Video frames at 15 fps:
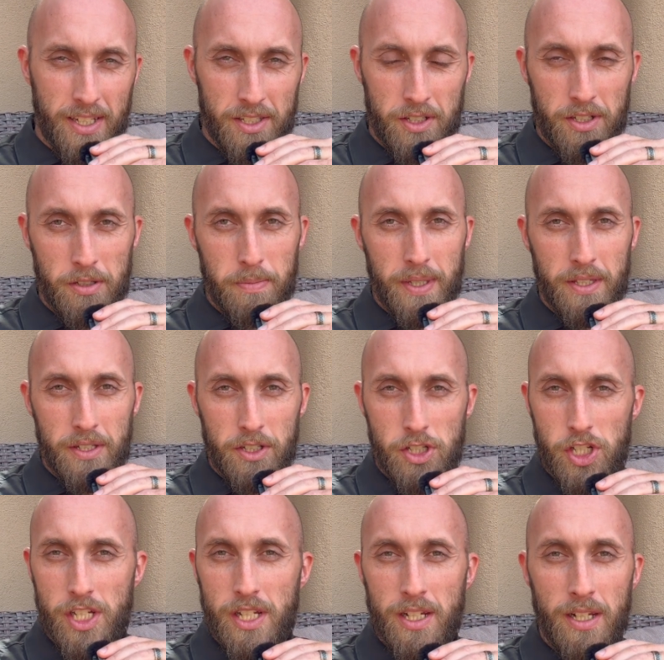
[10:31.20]
is going to be the
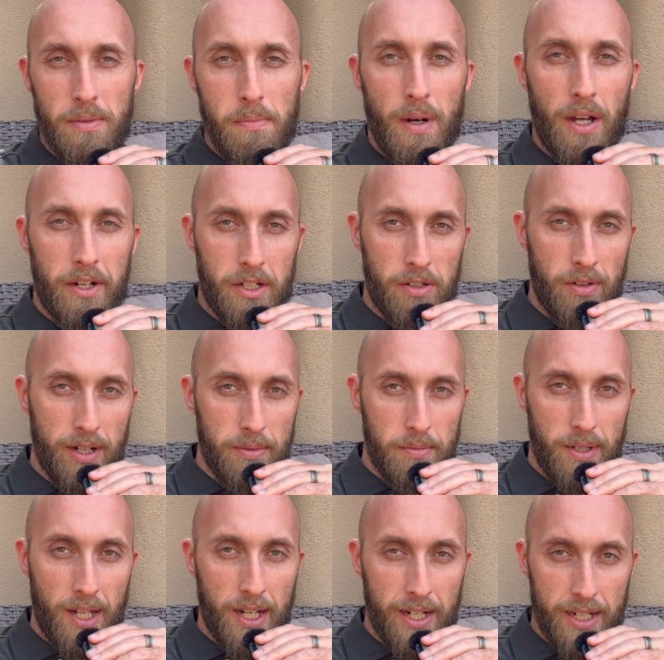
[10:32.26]
GE
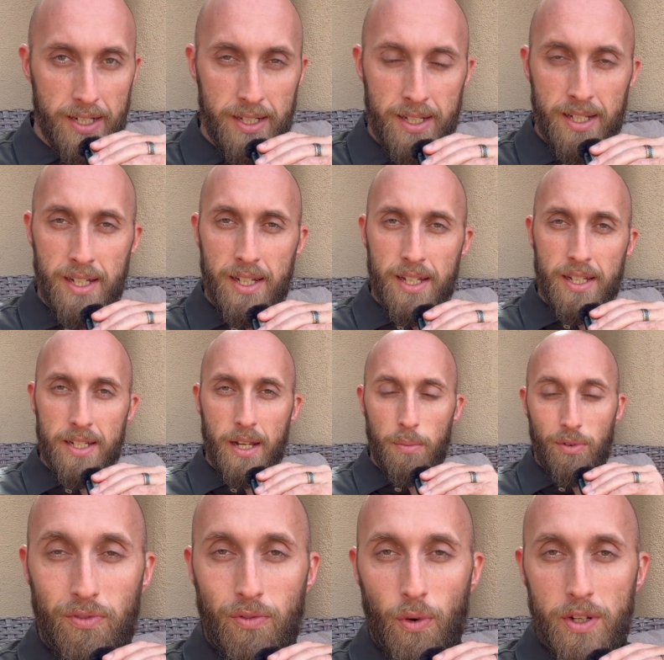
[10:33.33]
Monogram line. Now,
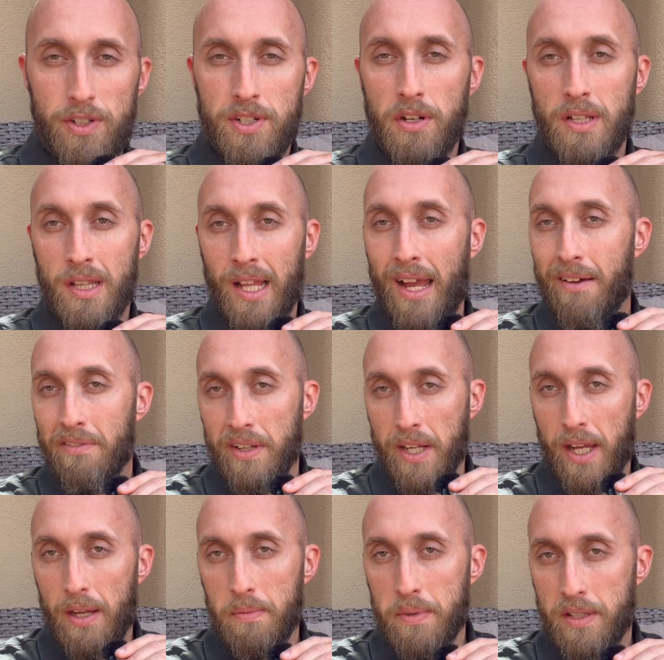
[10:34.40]
before you start laughing
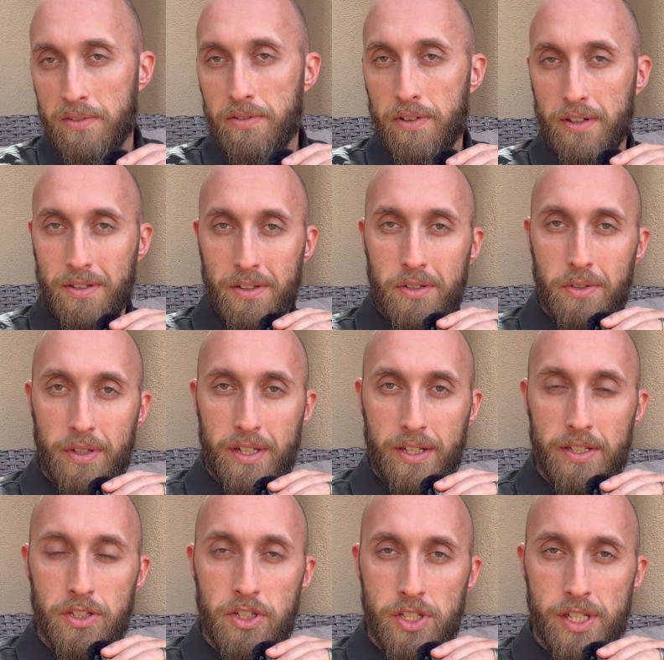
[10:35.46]
at me for including
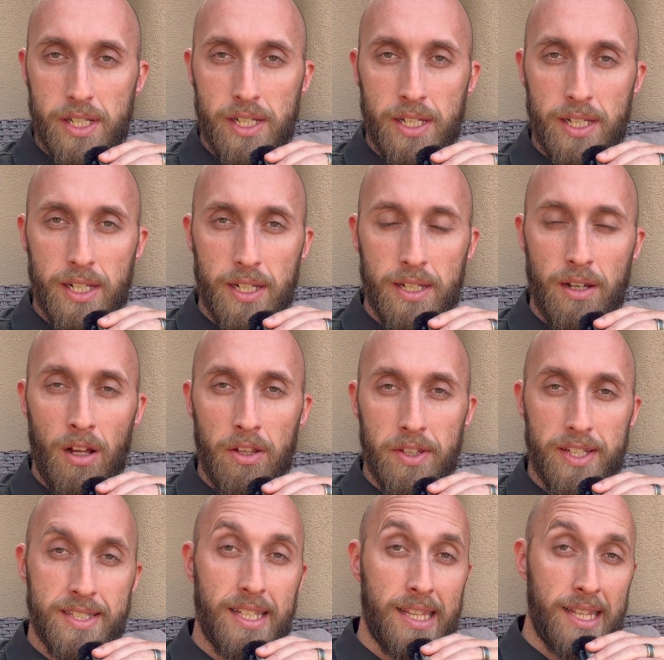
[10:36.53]
a GE on
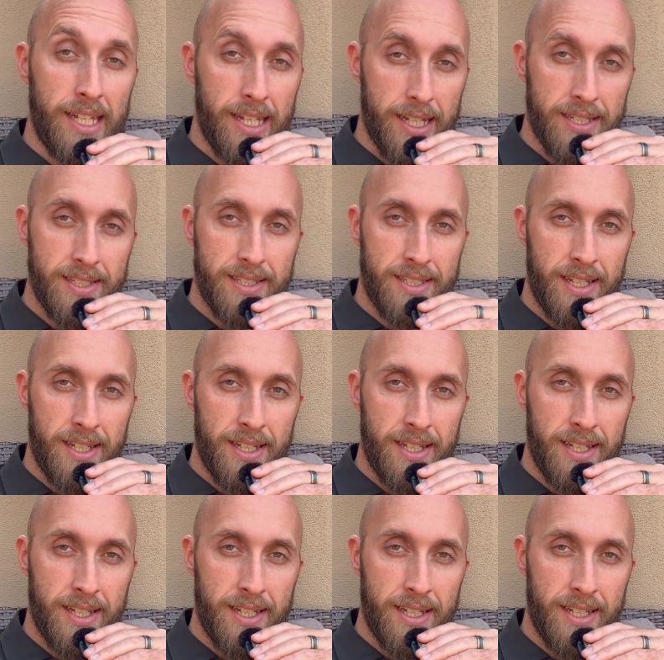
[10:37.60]
this list,